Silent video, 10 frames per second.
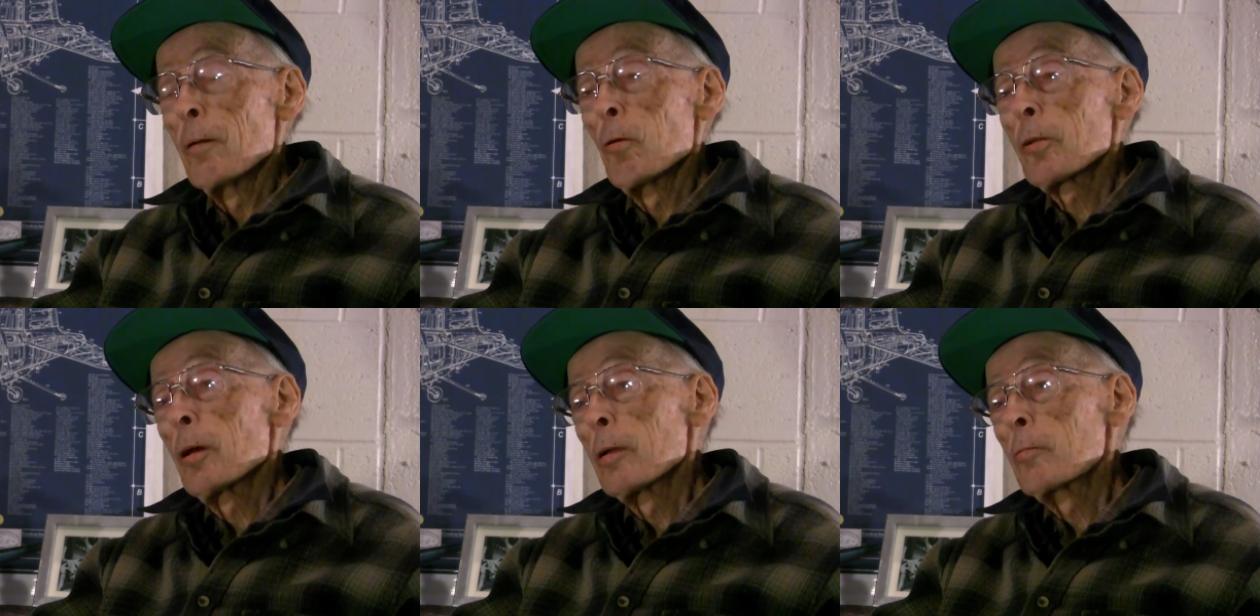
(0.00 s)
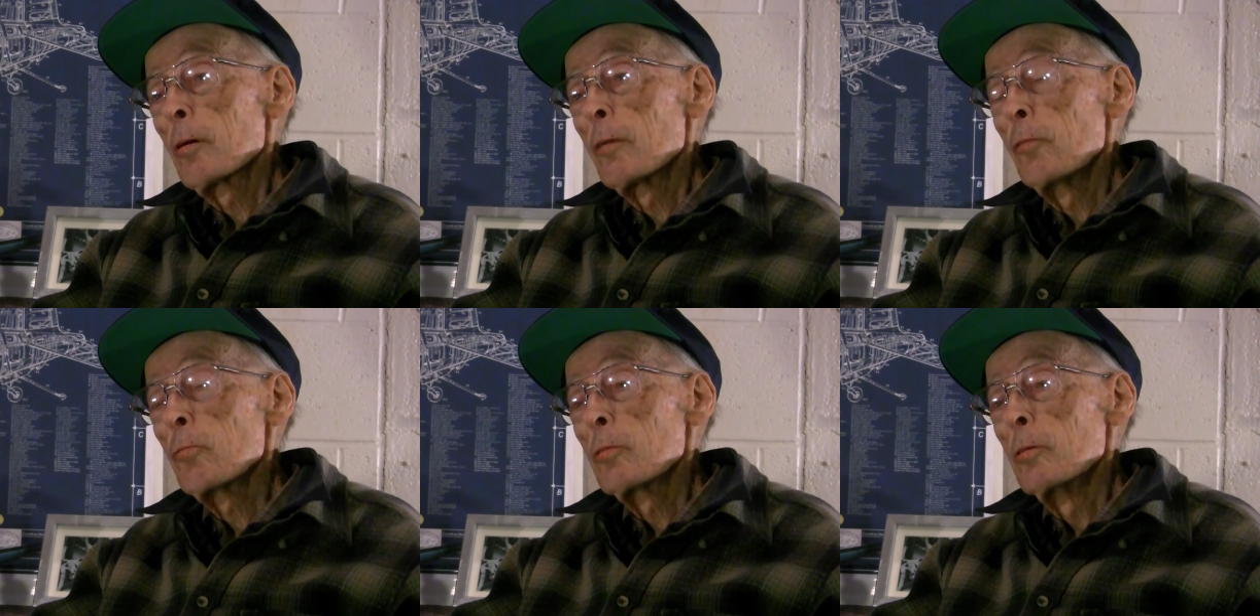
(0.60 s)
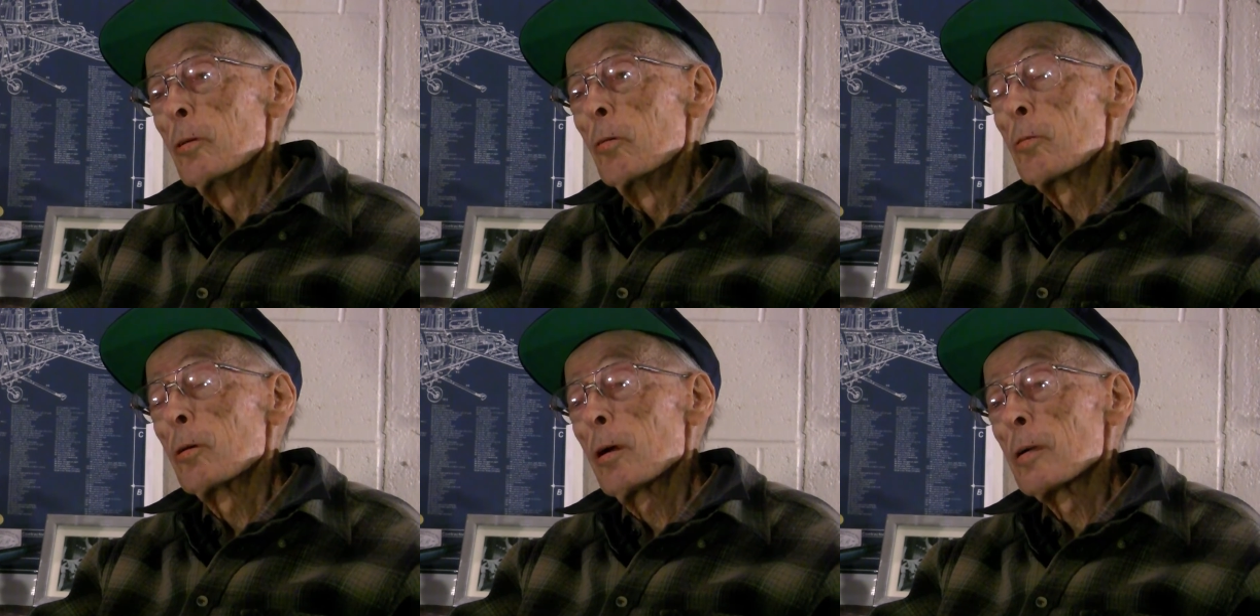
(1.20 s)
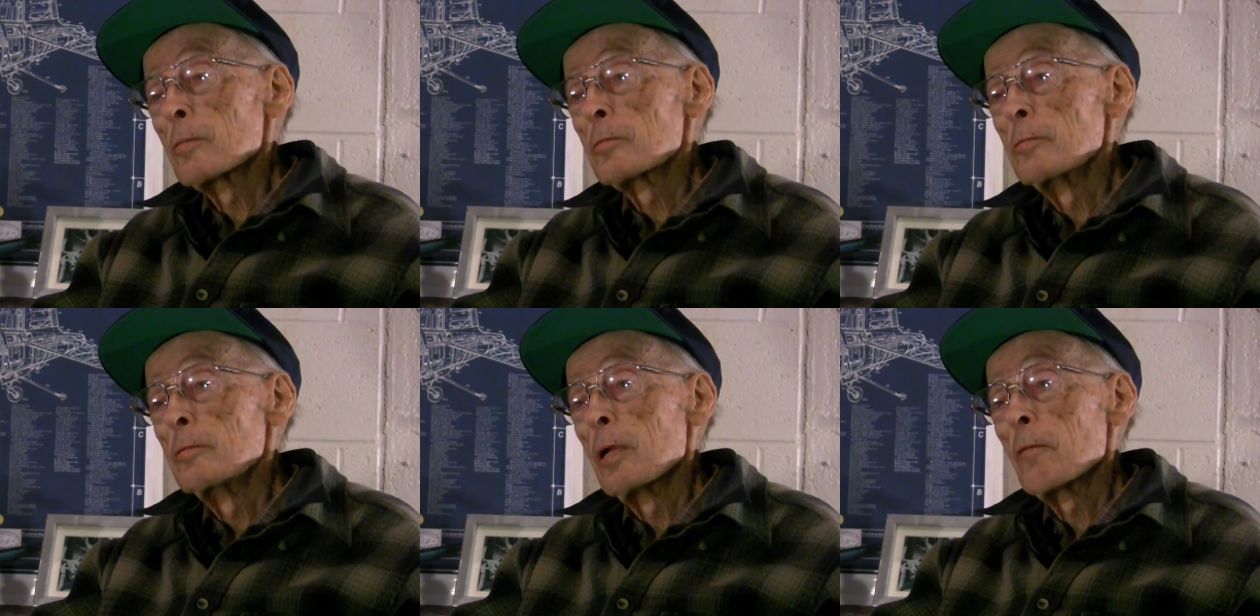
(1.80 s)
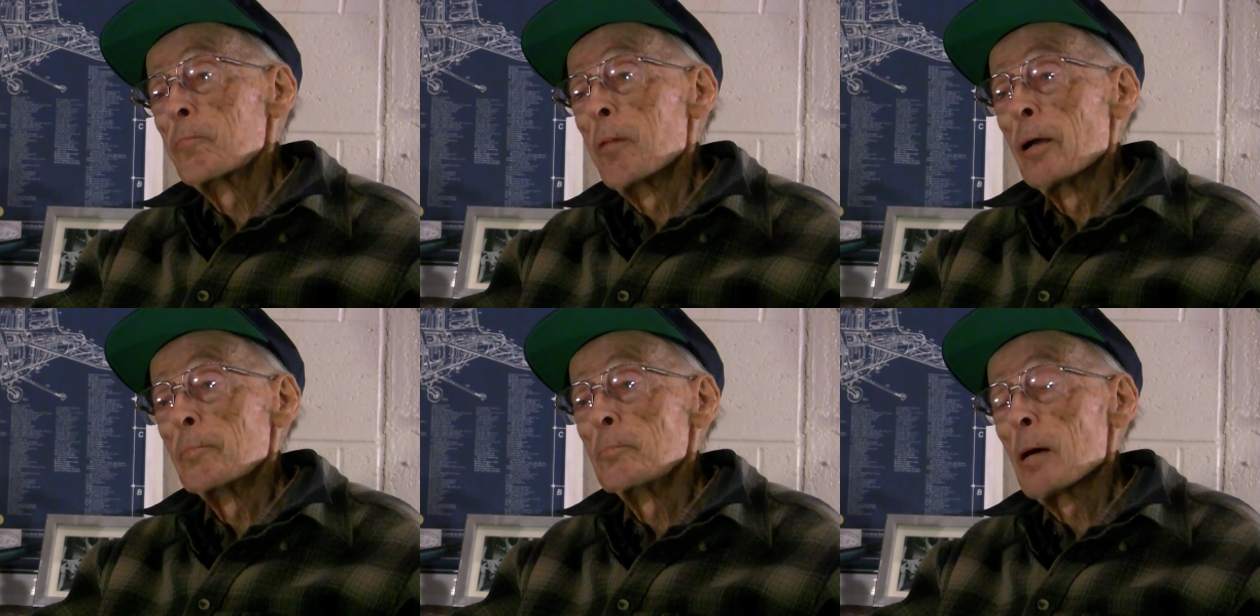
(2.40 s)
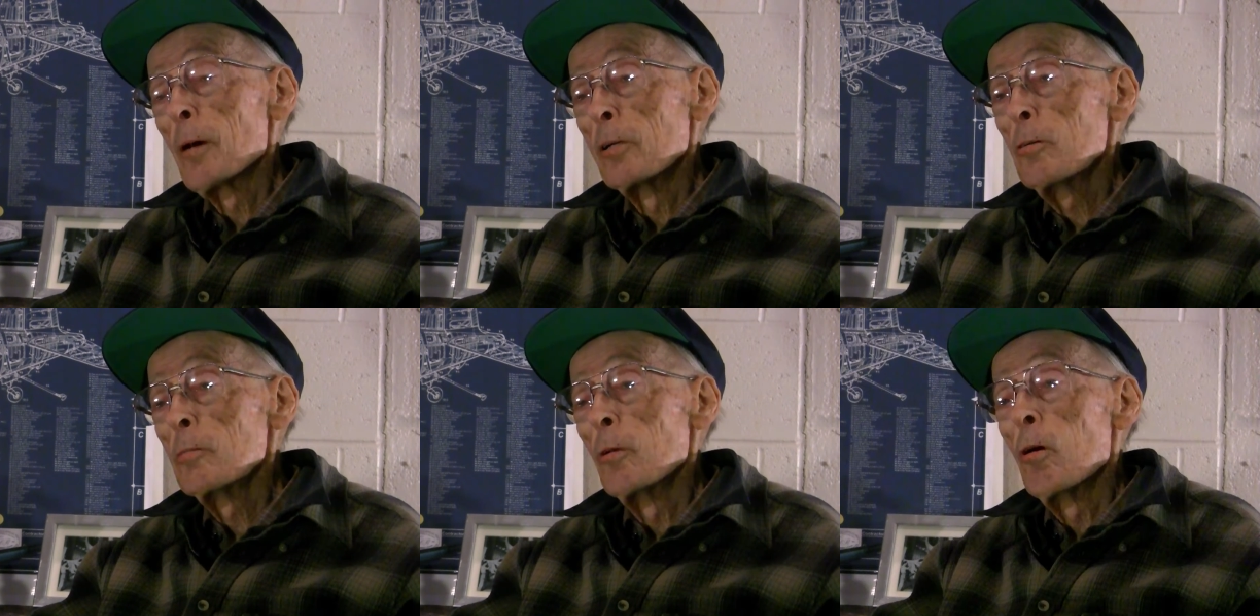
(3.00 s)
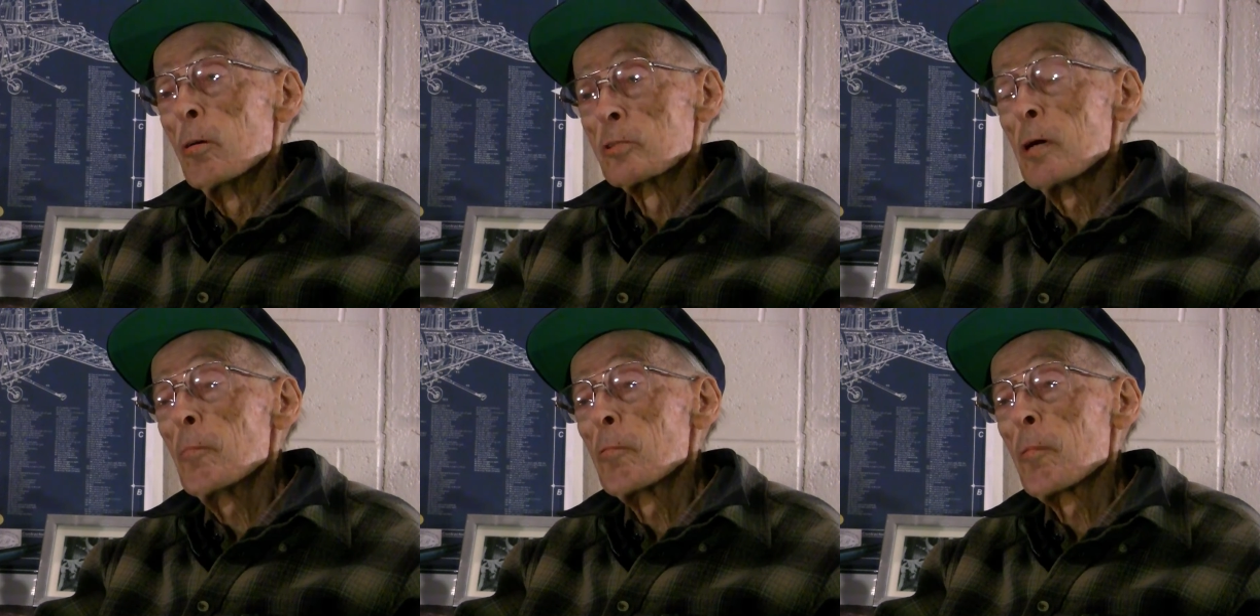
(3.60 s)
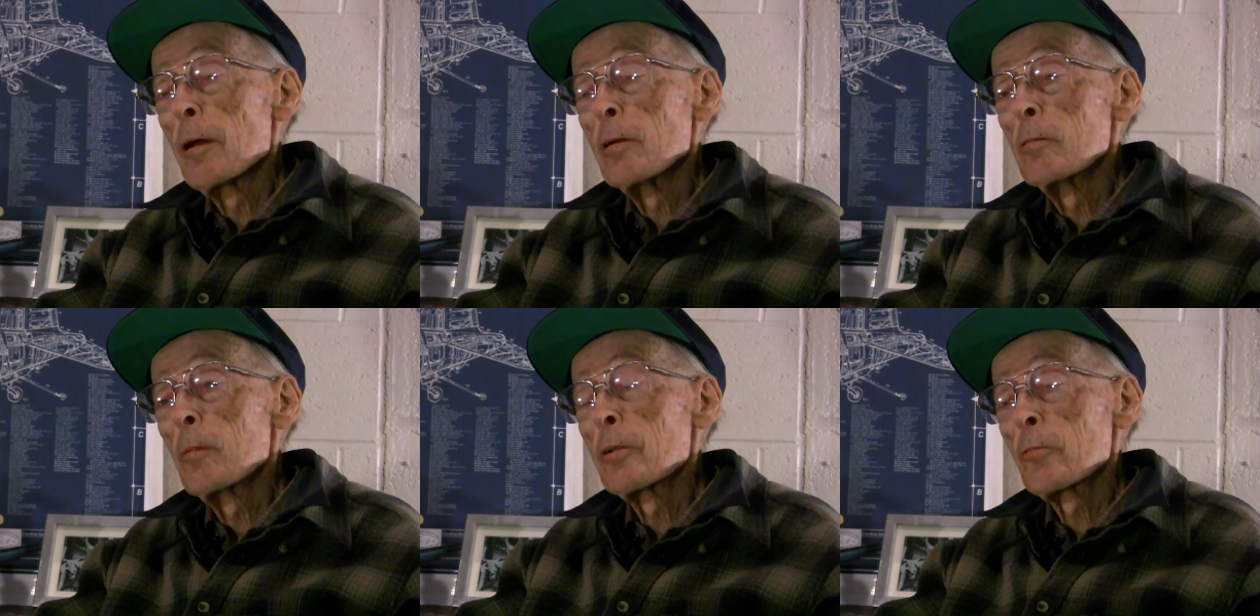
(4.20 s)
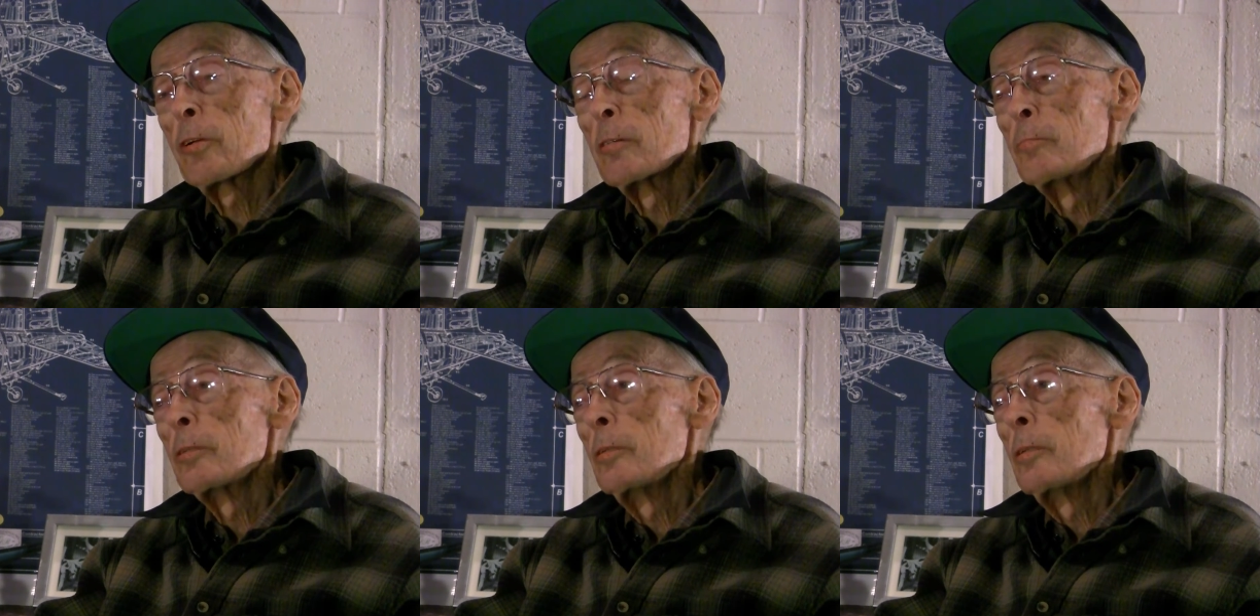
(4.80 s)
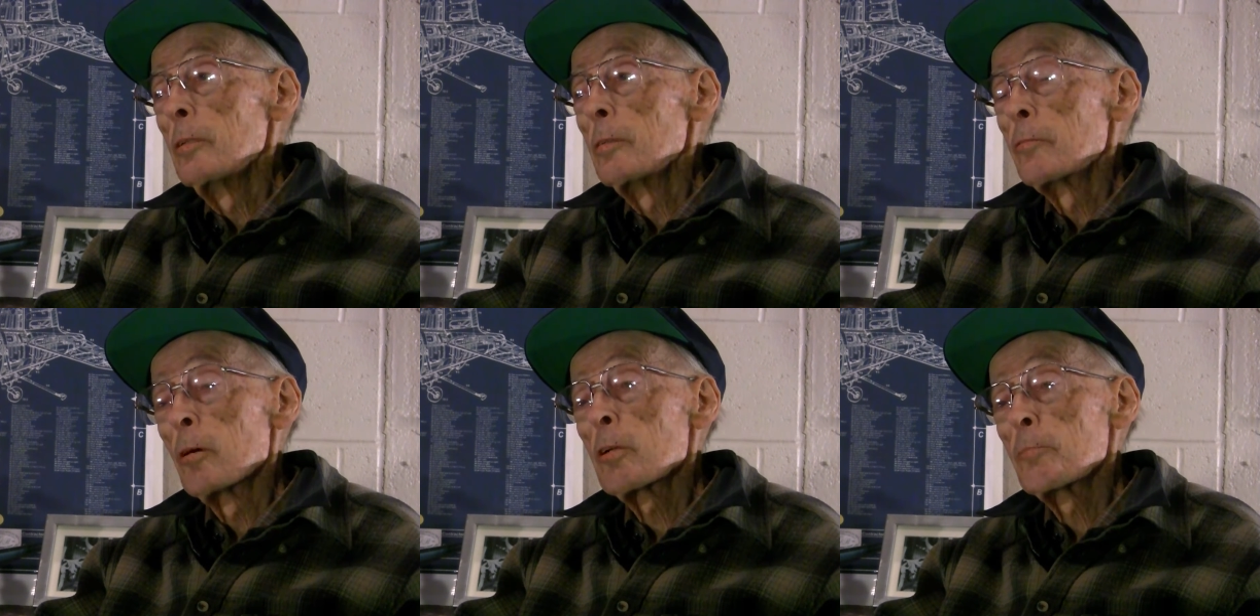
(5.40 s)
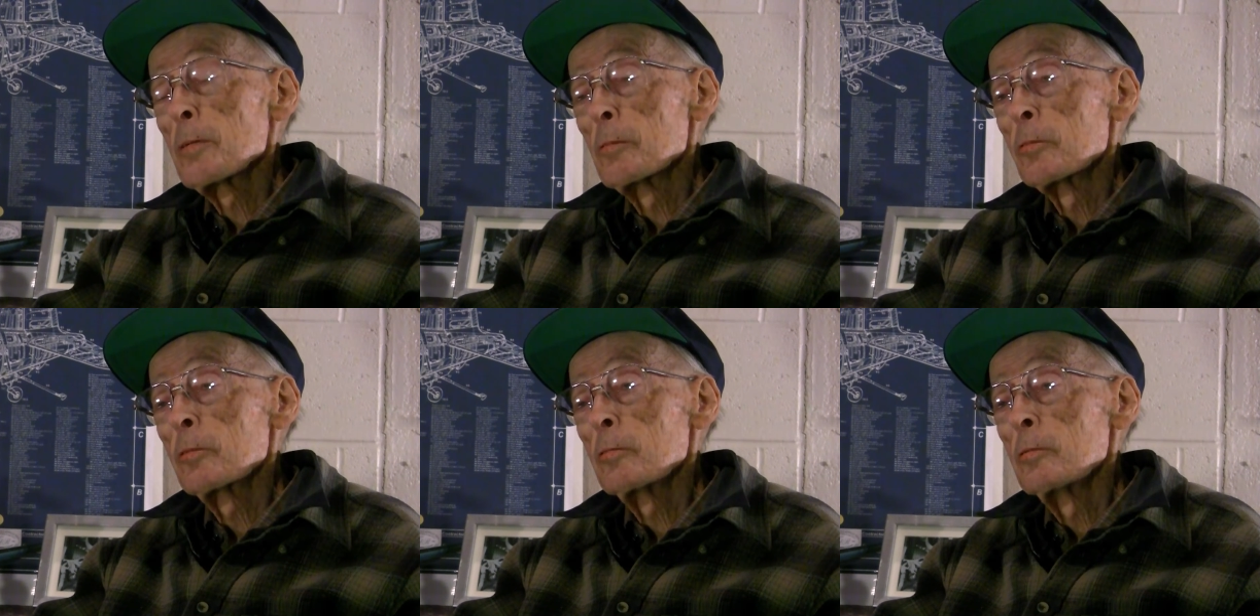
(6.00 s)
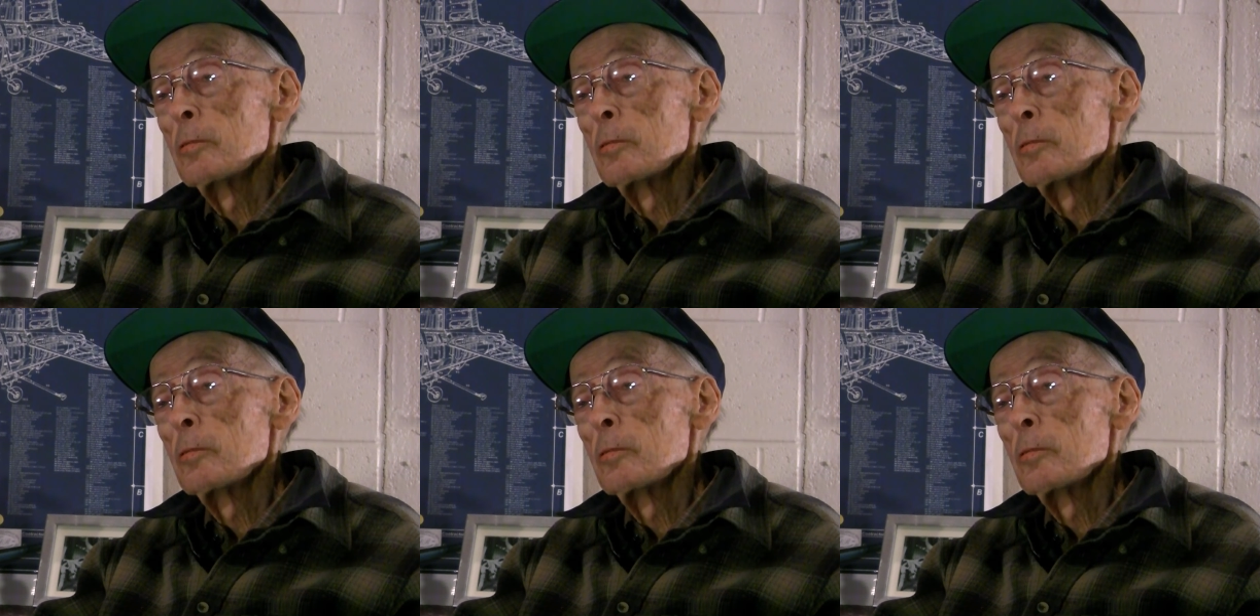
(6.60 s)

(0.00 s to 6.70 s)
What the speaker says: I worked on quite a few old cars, not my own. Some of them I own, about 3 of them, but other people too.